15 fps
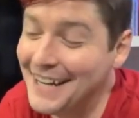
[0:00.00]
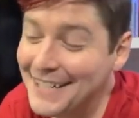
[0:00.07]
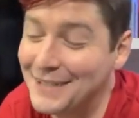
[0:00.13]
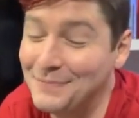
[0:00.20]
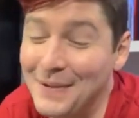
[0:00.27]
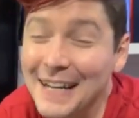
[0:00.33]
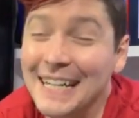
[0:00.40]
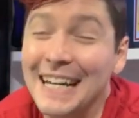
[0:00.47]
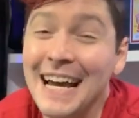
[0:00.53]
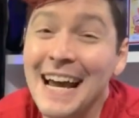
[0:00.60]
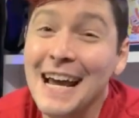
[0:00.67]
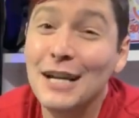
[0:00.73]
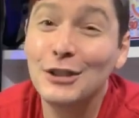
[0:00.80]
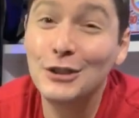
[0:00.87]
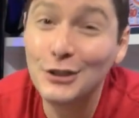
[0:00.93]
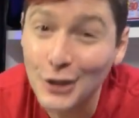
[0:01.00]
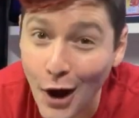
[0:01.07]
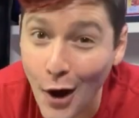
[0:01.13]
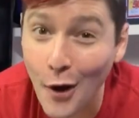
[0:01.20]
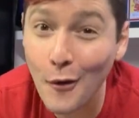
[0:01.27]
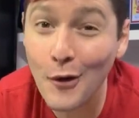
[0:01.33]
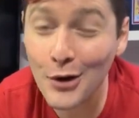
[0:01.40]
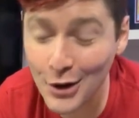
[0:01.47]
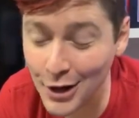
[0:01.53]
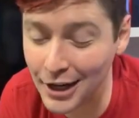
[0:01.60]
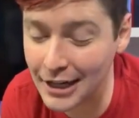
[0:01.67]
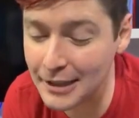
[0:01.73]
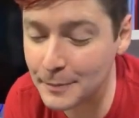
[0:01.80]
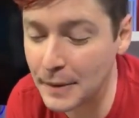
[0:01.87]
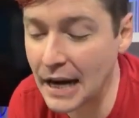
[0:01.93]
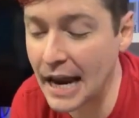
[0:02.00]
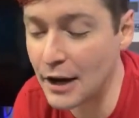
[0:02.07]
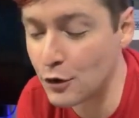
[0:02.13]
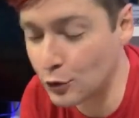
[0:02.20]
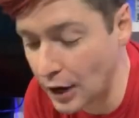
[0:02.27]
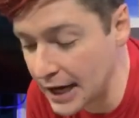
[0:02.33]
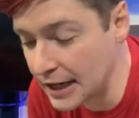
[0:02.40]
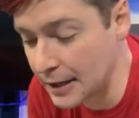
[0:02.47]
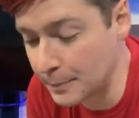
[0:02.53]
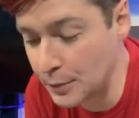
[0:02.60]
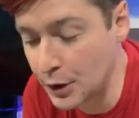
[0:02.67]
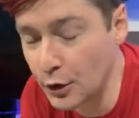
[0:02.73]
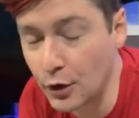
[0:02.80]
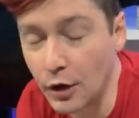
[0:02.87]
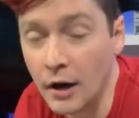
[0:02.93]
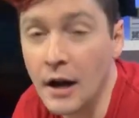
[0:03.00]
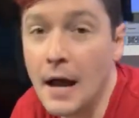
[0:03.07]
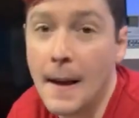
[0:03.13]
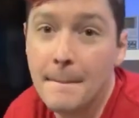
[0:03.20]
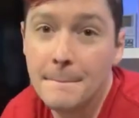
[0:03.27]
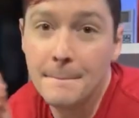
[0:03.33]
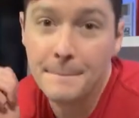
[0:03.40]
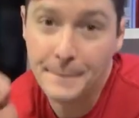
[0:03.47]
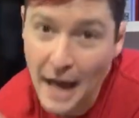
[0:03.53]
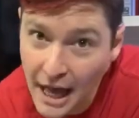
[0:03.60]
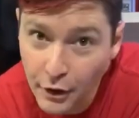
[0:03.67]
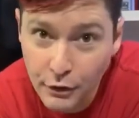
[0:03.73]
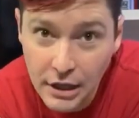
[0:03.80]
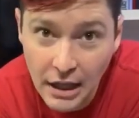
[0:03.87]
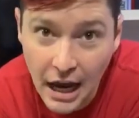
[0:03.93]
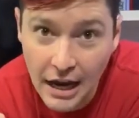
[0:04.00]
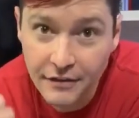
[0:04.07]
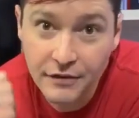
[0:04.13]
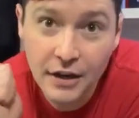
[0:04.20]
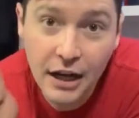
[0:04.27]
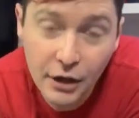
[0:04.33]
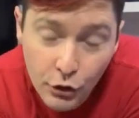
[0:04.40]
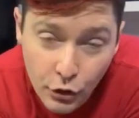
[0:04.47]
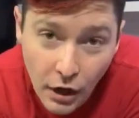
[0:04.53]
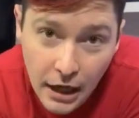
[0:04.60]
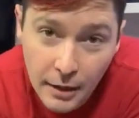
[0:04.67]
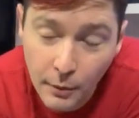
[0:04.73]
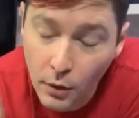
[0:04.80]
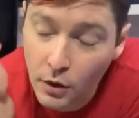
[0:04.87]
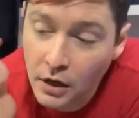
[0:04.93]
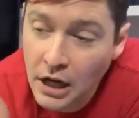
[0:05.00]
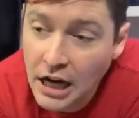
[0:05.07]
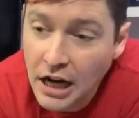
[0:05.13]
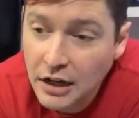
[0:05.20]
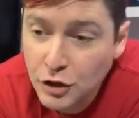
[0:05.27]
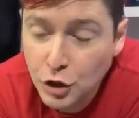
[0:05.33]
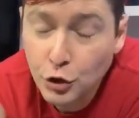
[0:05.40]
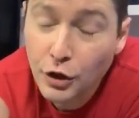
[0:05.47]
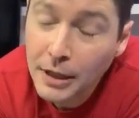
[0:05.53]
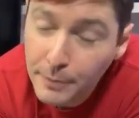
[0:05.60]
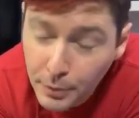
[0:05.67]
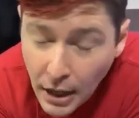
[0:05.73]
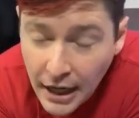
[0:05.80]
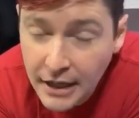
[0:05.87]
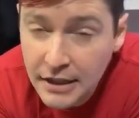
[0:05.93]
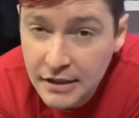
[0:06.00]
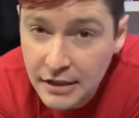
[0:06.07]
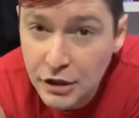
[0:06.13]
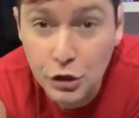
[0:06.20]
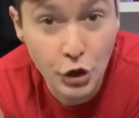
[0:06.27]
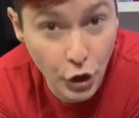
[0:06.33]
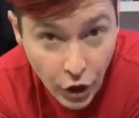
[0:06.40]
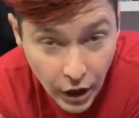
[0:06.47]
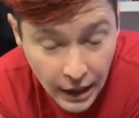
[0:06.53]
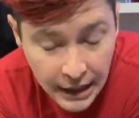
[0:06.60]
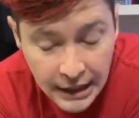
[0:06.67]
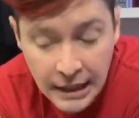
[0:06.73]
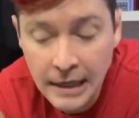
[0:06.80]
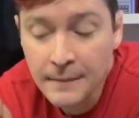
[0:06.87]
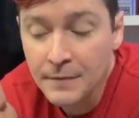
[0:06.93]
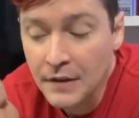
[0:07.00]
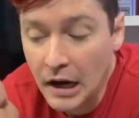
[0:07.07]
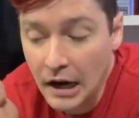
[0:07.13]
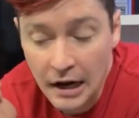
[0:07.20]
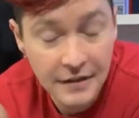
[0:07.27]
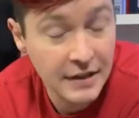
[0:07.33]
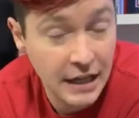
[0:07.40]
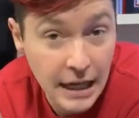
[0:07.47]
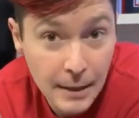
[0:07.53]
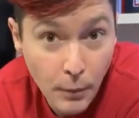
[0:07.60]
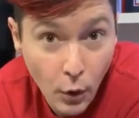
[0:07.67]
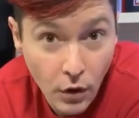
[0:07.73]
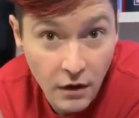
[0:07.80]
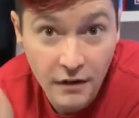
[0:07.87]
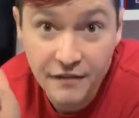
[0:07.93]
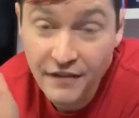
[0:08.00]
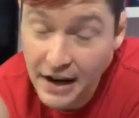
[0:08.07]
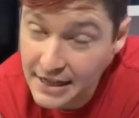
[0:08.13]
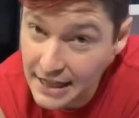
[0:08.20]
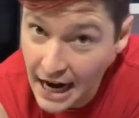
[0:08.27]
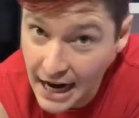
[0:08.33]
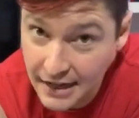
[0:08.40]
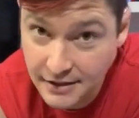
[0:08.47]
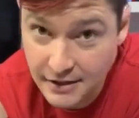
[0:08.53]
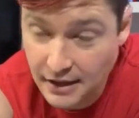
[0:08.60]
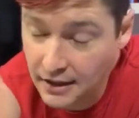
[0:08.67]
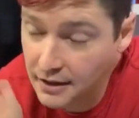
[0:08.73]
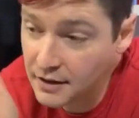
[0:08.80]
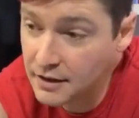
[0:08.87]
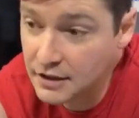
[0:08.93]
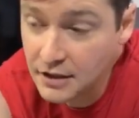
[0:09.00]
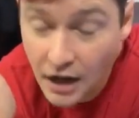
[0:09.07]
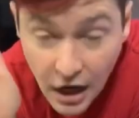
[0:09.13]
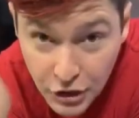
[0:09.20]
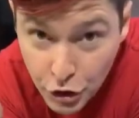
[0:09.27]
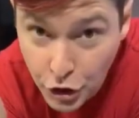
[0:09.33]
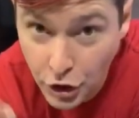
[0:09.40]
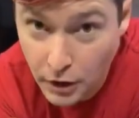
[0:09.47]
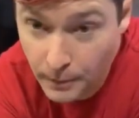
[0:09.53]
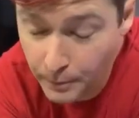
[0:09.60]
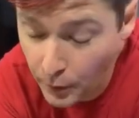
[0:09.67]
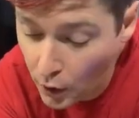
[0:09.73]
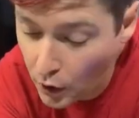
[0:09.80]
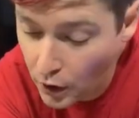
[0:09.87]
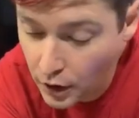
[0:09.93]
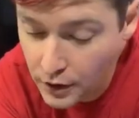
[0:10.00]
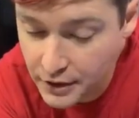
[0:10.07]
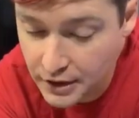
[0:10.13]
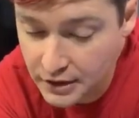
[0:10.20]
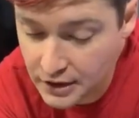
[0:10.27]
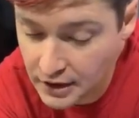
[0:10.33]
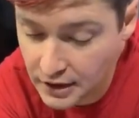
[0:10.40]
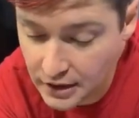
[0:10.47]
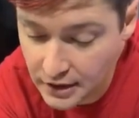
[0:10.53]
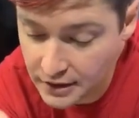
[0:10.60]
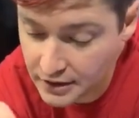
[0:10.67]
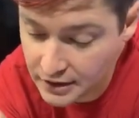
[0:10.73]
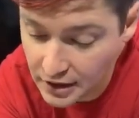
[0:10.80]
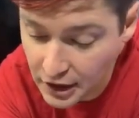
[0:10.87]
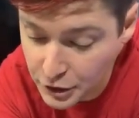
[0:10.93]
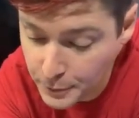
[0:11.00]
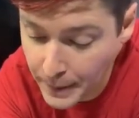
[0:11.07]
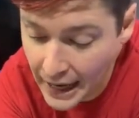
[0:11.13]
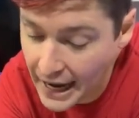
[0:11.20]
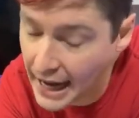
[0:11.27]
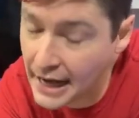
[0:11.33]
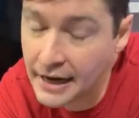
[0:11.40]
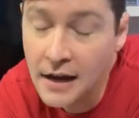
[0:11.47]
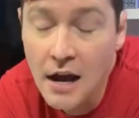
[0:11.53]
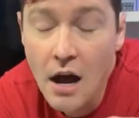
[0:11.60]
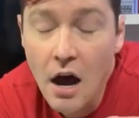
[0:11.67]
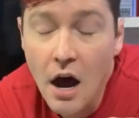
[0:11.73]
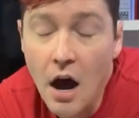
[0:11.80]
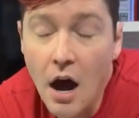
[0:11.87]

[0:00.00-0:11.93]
It has been so good. It's been a great computer. Battery life, incredible. Screen brightness is good. Uh, the keyboard, fantastic. The touch bar, the, the, the touchpad,